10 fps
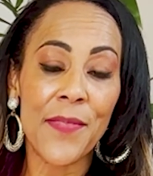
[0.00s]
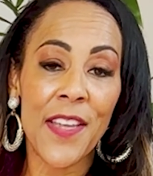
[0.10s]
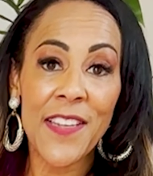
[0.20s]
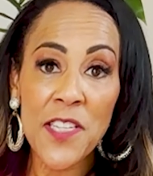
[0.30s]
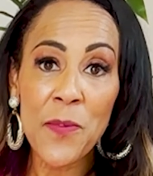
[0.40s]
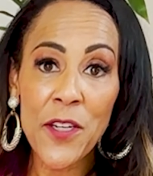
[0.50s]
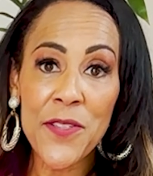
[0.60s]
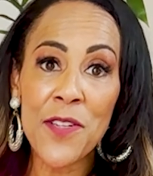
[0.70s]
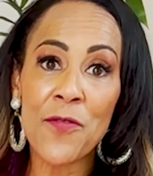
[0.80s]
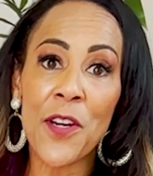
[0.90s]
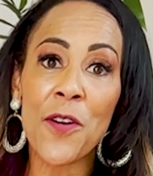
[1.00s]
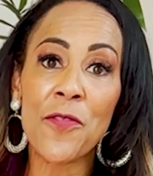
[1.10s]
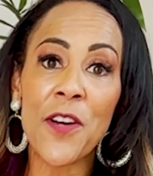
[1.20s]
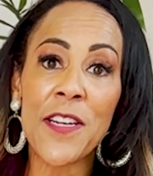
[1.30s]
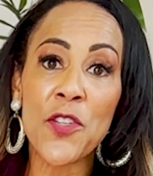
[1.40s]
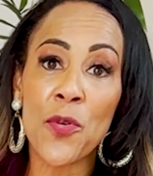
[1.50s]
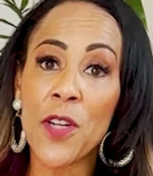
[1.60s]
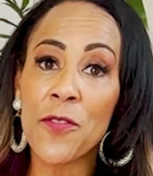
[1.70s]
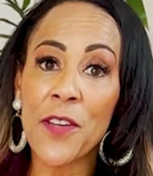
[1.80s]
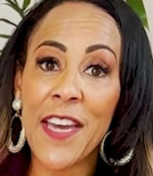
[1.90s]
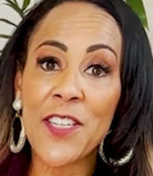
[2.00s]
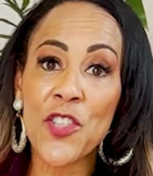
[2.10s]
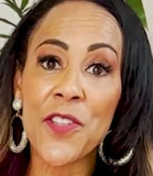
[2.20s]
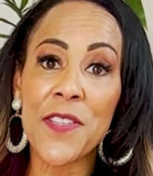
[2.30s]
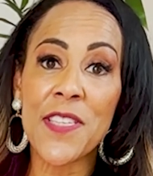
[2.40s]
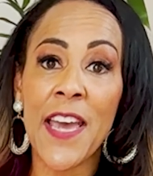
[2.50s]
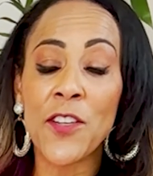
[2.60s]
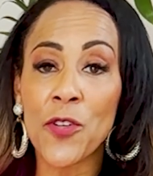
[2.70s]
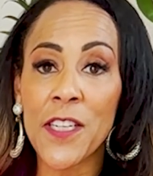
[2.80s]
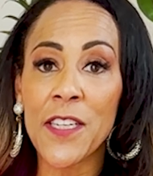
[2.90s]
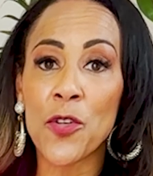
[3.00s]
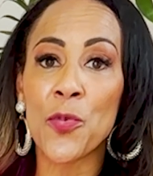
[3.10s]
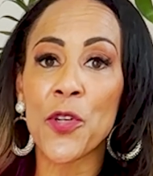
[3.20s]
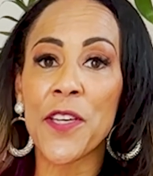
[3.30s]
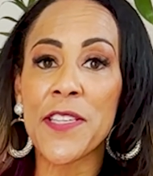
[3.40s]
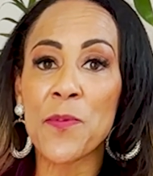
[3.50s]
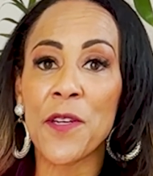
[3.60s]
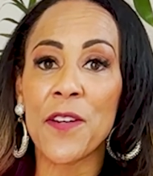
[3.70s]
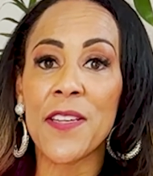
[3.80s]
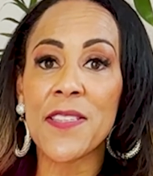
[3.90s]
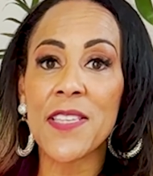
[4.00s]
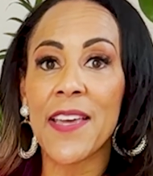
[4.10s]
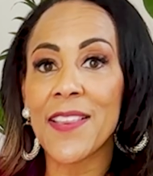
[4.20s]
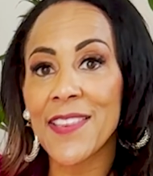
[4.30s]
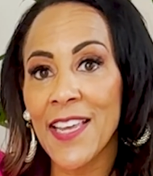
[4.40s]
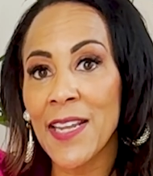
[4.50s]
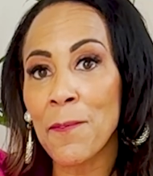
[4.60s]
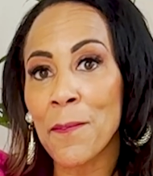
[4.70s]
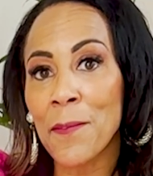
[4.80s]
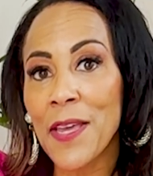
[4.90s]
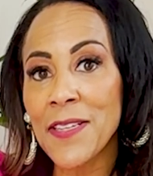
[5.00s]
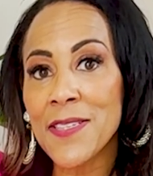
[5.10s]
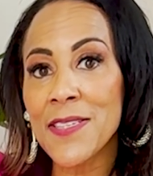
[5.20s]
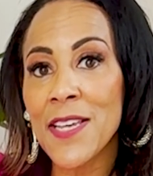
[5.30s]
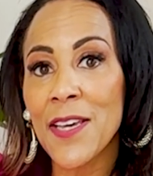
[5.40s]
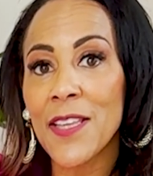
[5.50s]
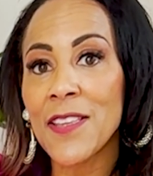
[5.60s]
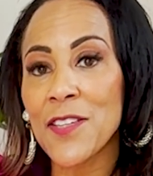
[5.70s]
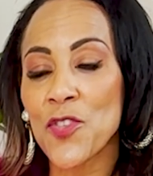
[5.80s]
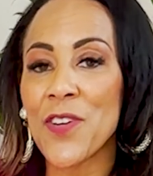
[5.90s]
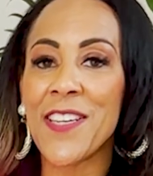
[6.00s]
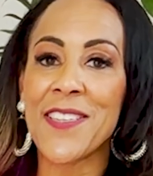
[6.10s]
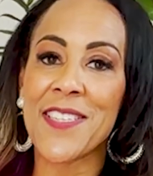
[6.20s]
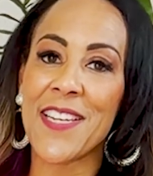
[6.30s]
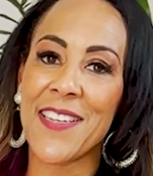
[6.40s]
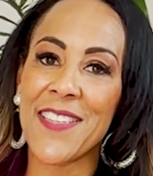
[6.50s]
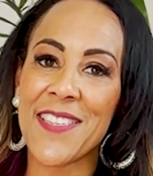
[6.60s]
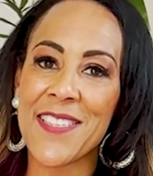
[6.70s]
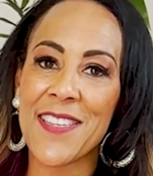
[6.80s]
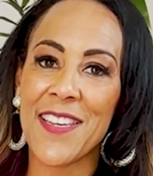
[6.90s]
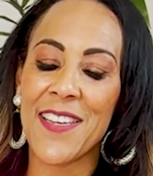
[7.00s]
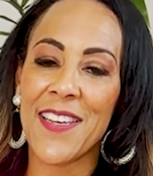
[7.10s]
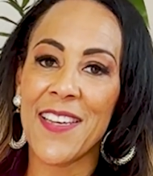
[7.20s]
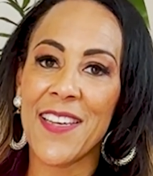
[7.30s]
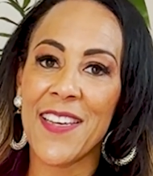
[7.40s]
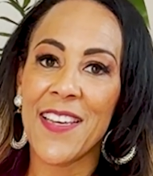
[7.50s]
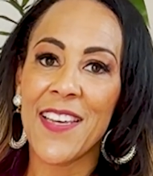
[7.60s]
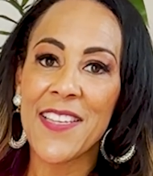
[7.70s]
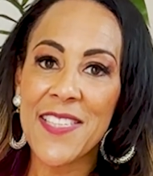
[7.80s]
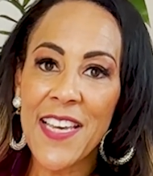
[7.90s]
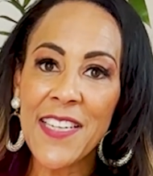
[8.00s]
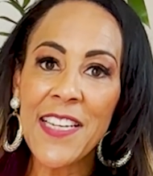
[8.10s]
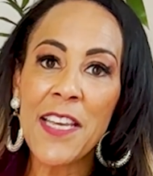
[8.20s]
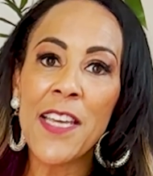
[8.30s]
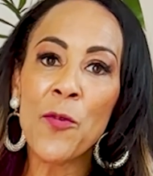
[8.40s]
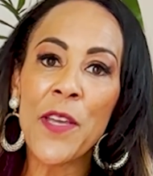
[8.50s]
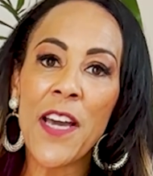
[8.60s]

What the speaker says: And that's because it verifies your qualifications and your clinical work experience, that it meets the Australian standards. Secondly, we